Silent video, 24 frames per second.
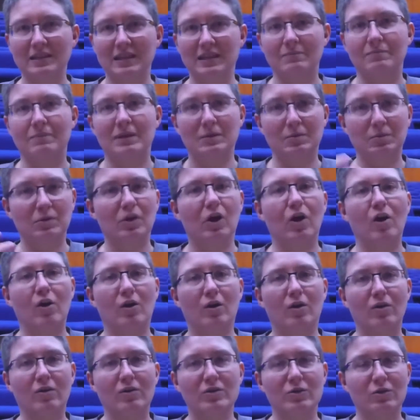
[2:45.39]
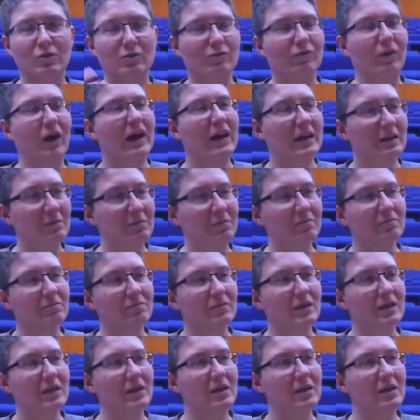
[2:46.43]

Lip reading: and people are sort of finding